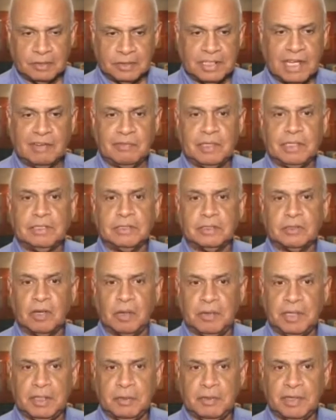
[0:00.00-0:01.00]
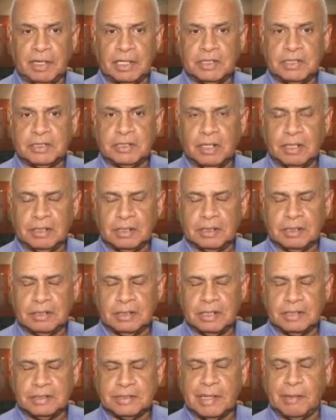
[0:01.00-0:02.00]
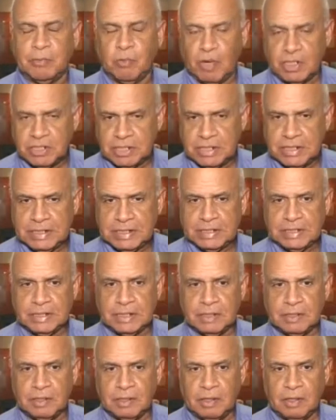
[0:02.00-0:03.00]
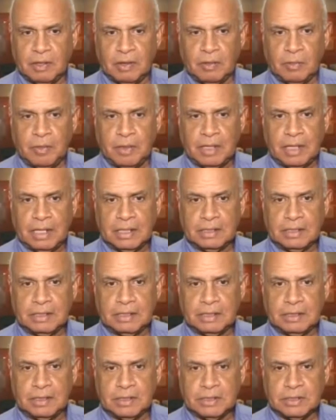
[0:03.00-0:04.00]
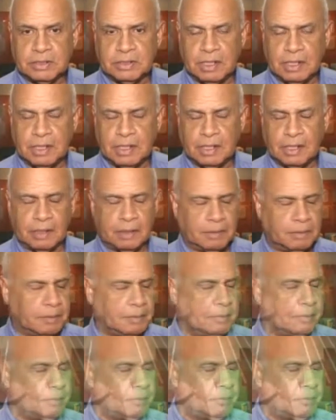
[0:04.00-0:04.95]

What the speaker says: javelins coming, we've got stopwatches, we got this the